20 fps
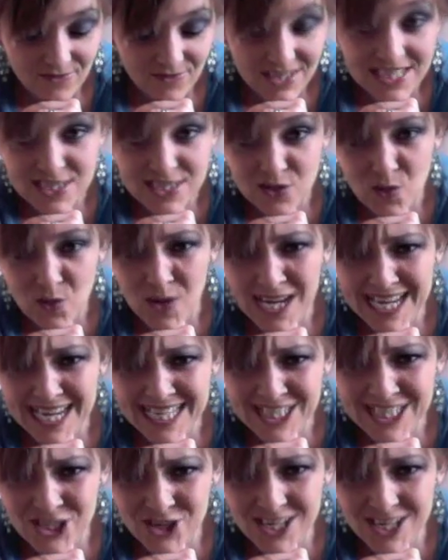It's quite
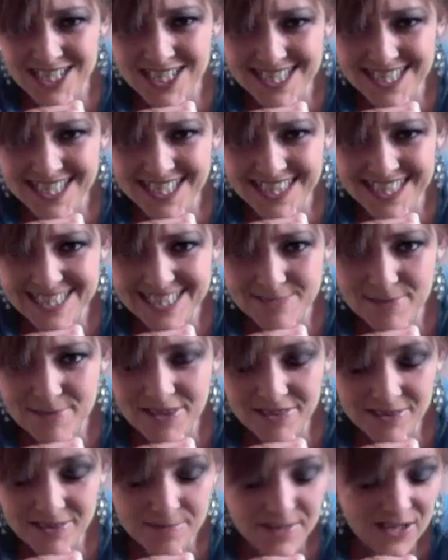interesting this
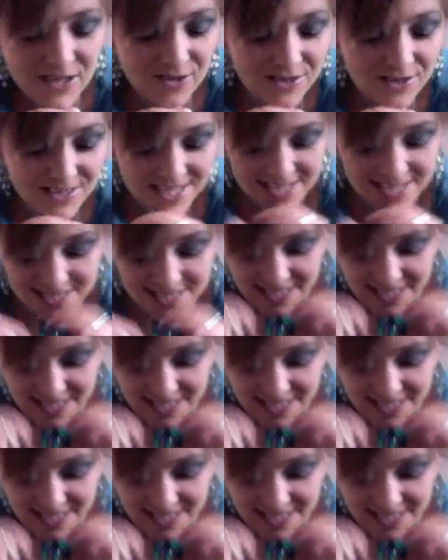month because there's